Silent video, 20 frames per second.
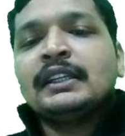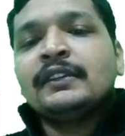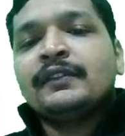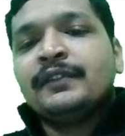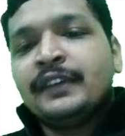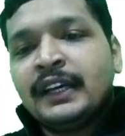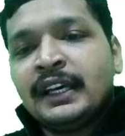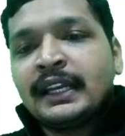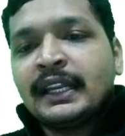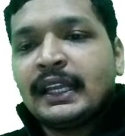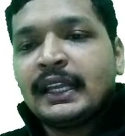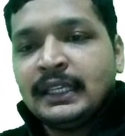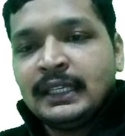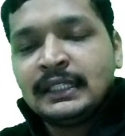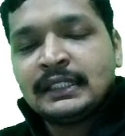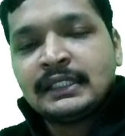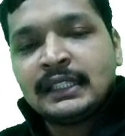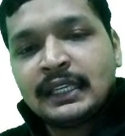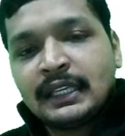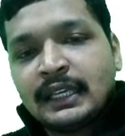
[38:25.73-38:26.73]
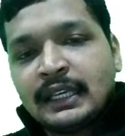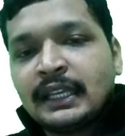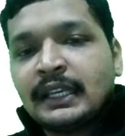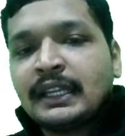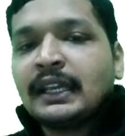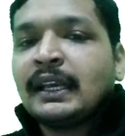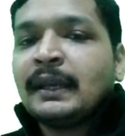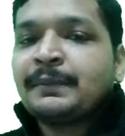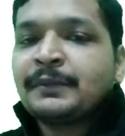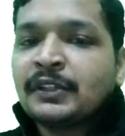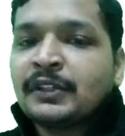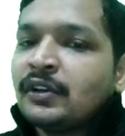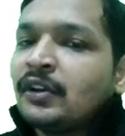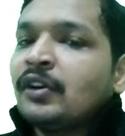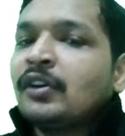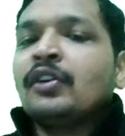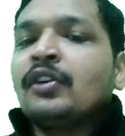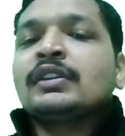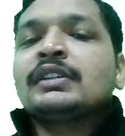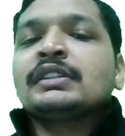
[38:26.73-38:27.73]
where A is an area, epsilon
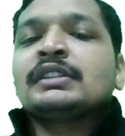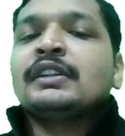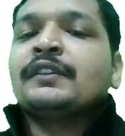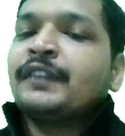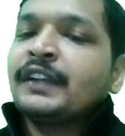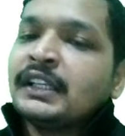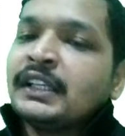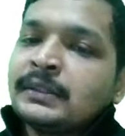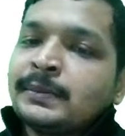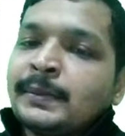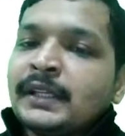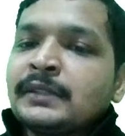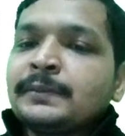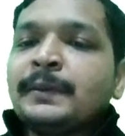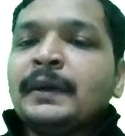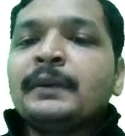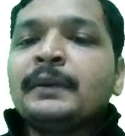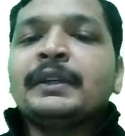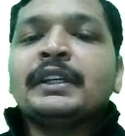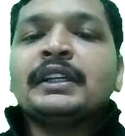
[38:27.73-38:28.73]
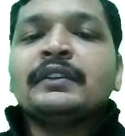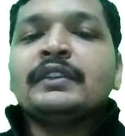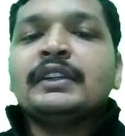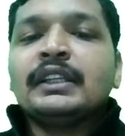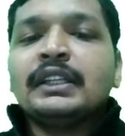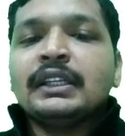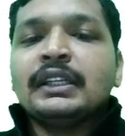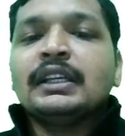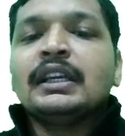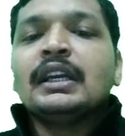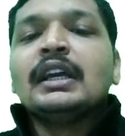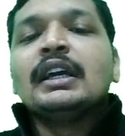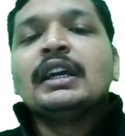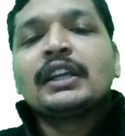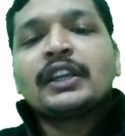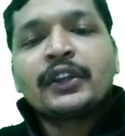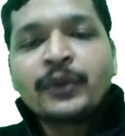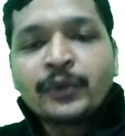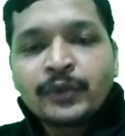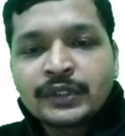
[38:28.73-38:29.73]
naught is the free space permittivity,
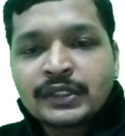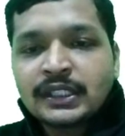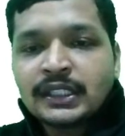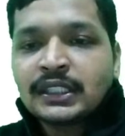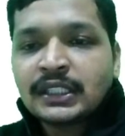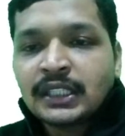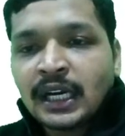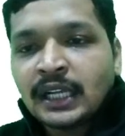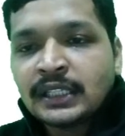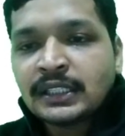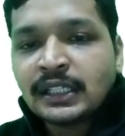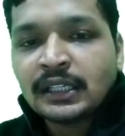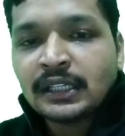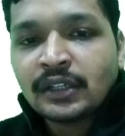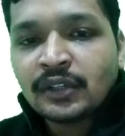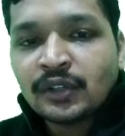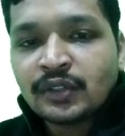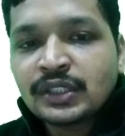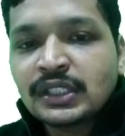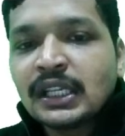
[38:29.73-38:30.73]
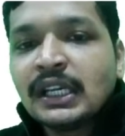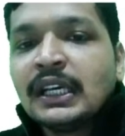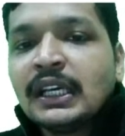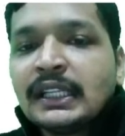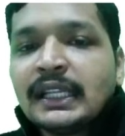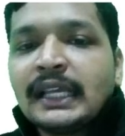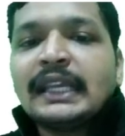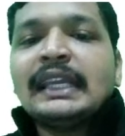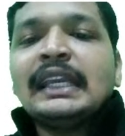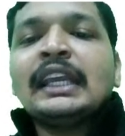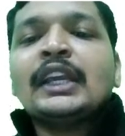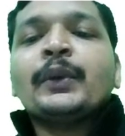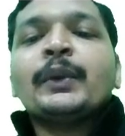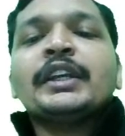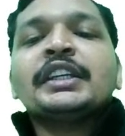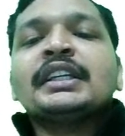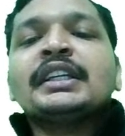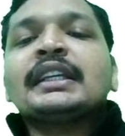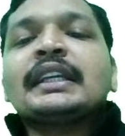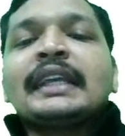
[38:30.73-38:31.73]
Q is the charge enclosed. The
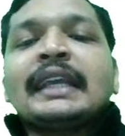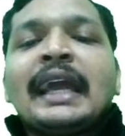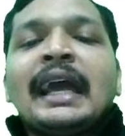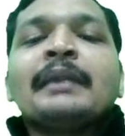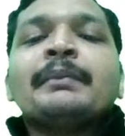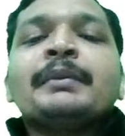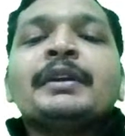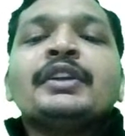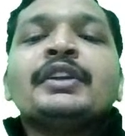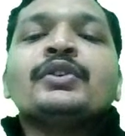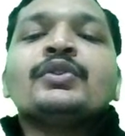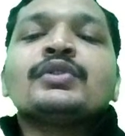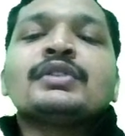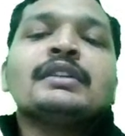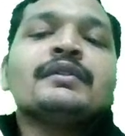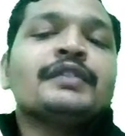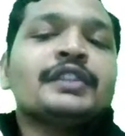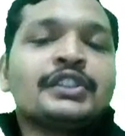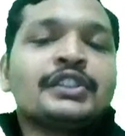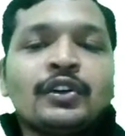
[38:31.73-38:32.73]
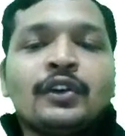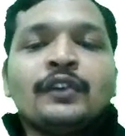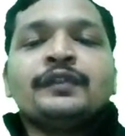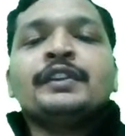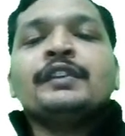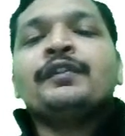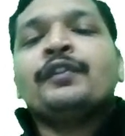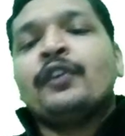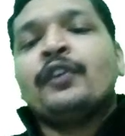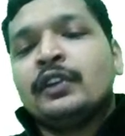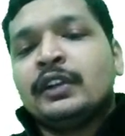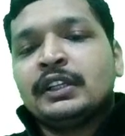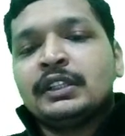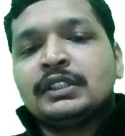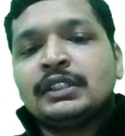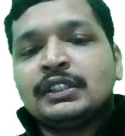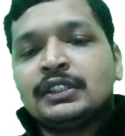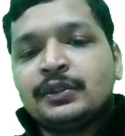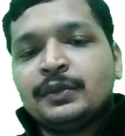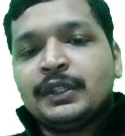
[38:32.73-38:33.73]
equation can be used in which of the following
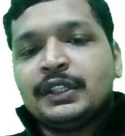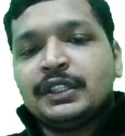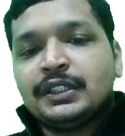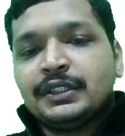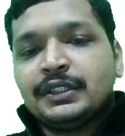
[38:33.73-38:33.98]
situations?